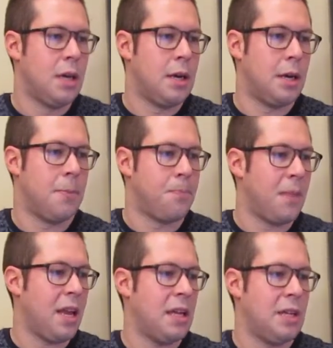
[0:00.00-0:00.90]

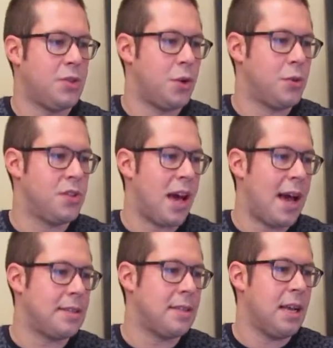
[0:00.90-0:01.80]
um, it, it, shows
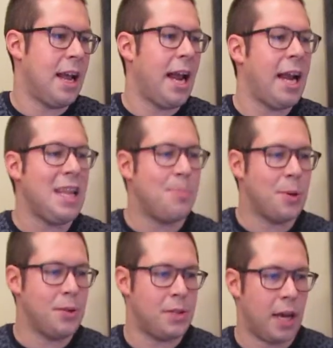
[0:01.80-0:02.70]
that
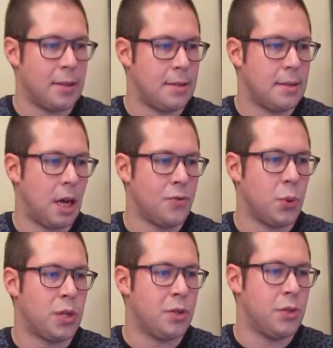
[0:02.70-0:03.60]
80% of
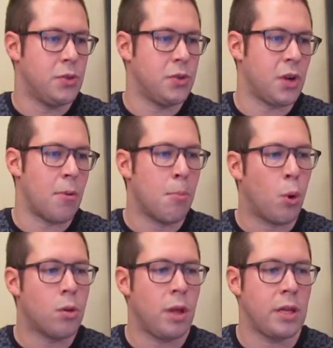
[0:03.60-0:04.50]
Twitter users are
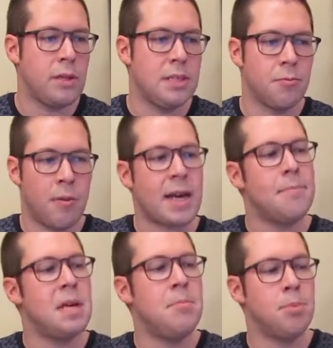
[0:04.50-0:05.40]
more likely to
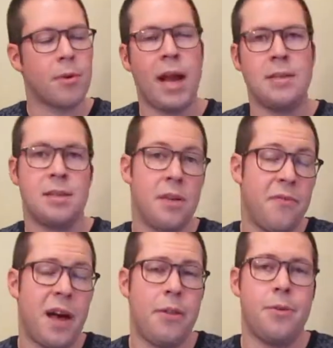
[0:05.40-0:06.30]
recommend brands they
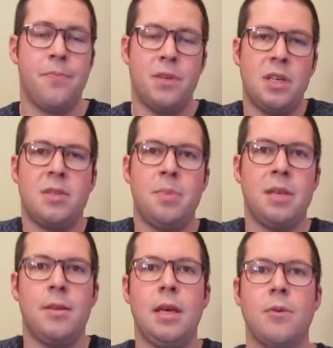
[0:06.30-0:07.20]
follow that's a
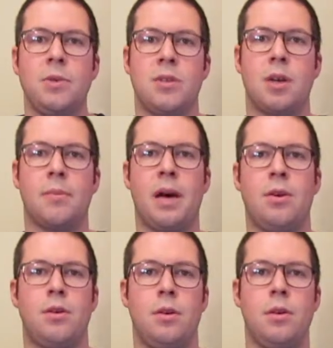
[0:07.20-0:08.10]
big thing. We talk
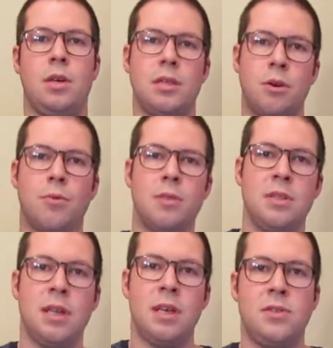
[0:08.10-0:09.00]
about in the
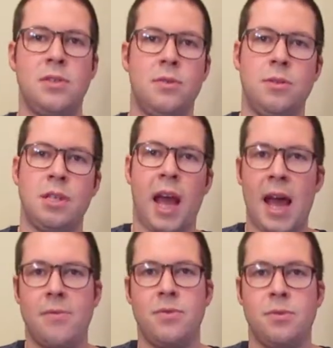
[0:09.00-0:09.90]
olden days, you didn't
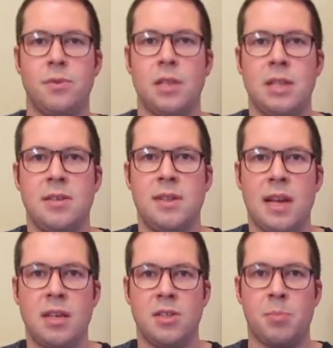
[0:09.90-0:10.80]
have tools like this
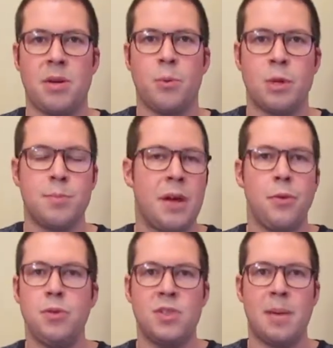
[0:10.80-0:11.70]
that could spread word of
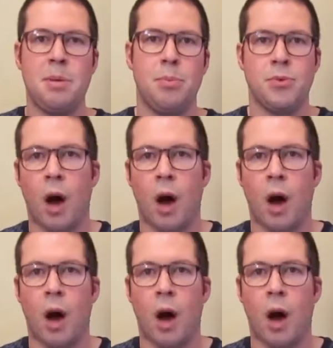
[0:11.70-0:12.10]
mouth. You just had people